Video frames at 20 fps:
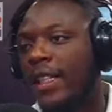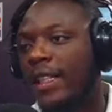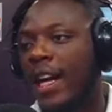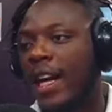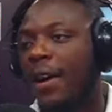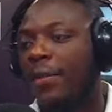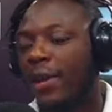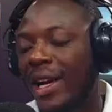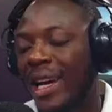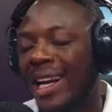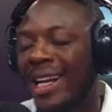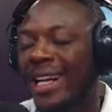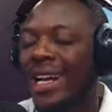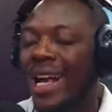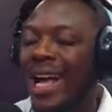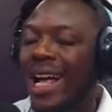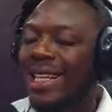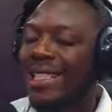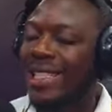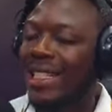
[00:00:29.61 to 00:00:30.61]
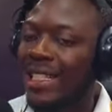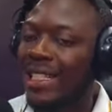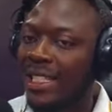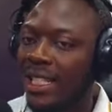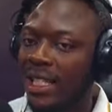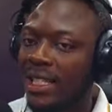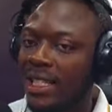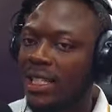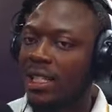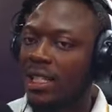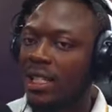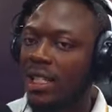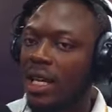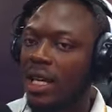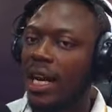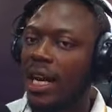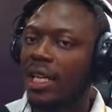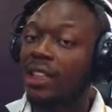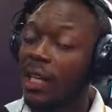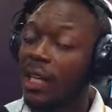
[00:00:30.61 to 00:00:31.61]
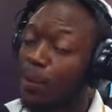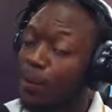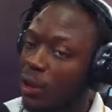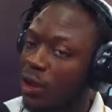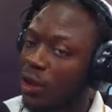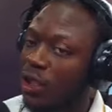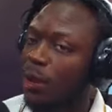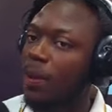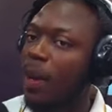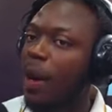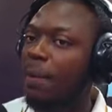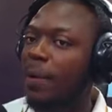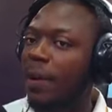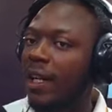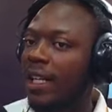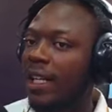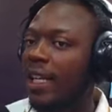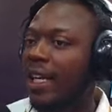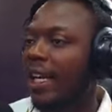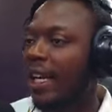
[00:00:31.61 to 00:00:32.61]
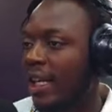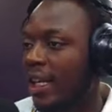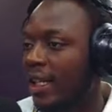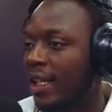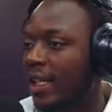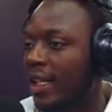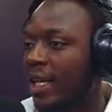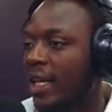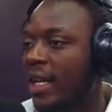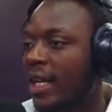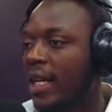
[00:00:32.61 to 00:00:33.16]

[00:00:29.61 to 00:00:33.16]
the African Athletics Championship happening in